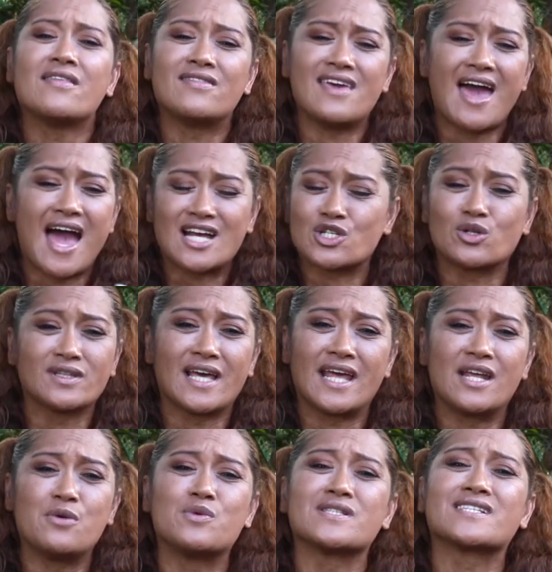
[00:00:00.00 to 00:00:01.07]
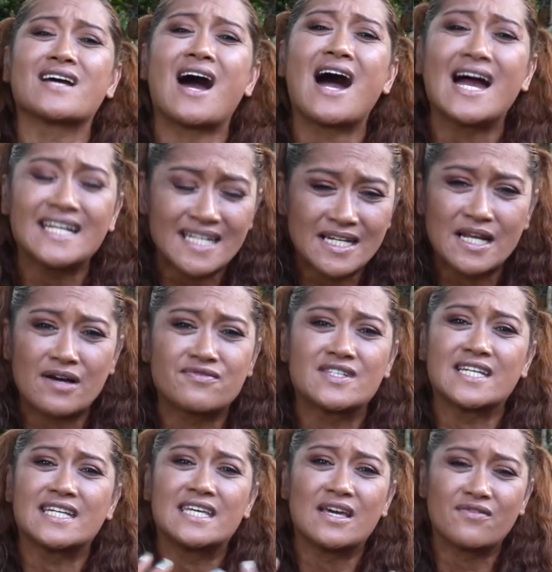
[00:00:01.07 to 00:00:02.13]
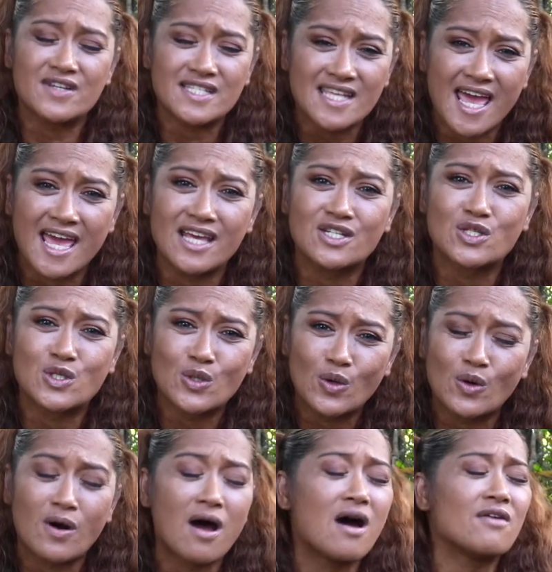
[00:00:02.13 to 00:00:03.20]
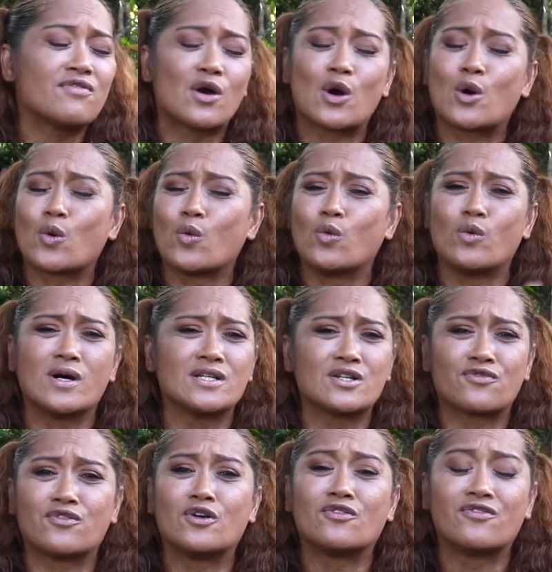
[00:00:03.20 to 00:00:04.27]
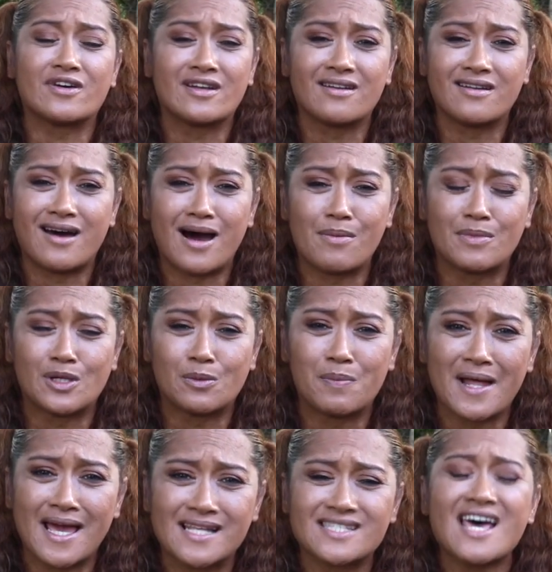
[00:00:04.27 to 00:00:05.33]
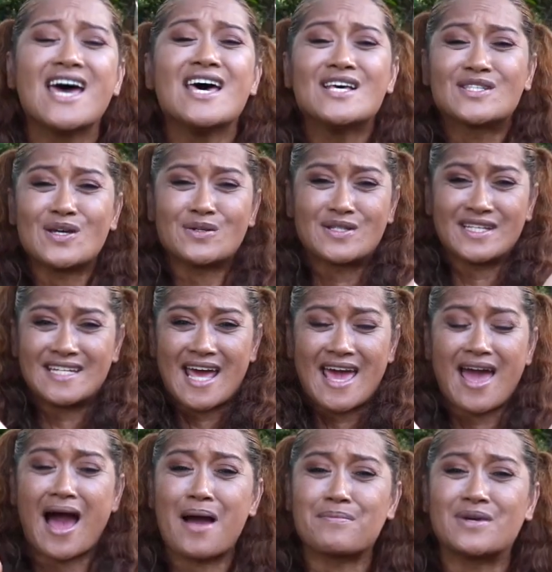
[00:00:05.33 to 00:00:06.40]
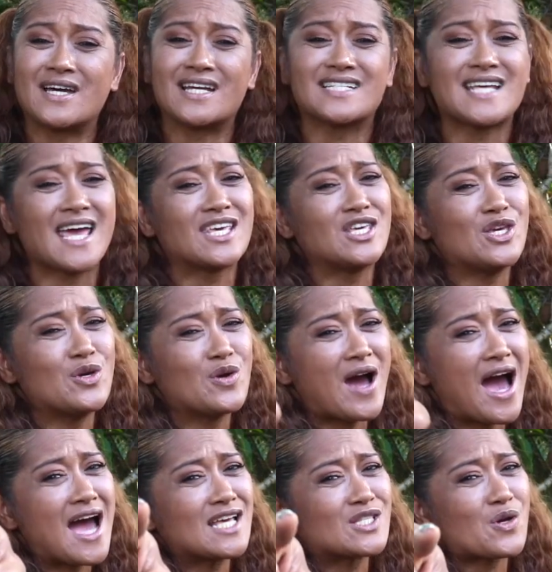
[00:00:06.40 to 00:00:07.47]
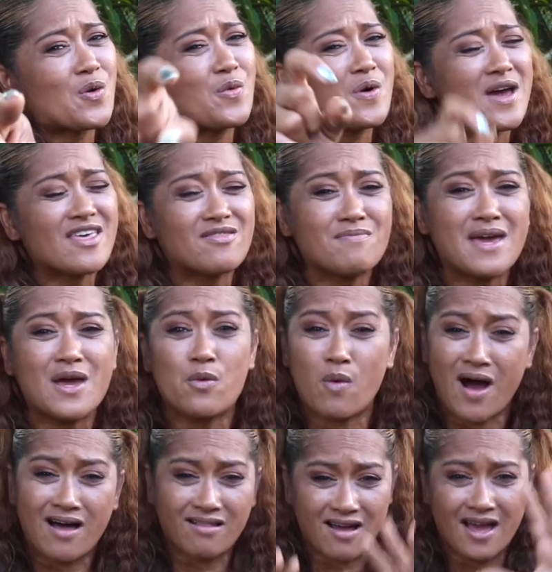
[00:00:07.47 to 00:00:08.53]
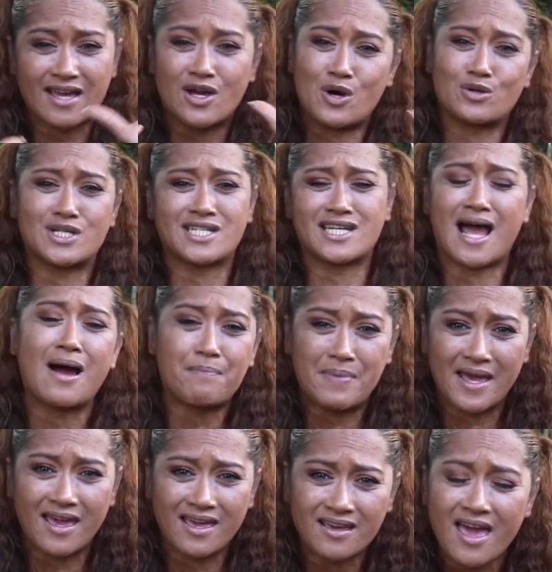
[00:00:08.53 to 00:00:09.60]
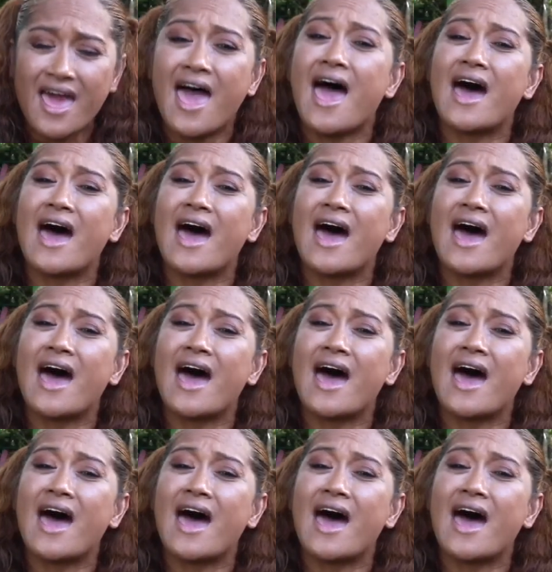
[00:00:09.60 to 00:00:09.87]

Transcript: The actual lady was kind enough to give us a tour of her wonderful, phenomenal plants. So today I'm going to take you guys with me while I go shopping.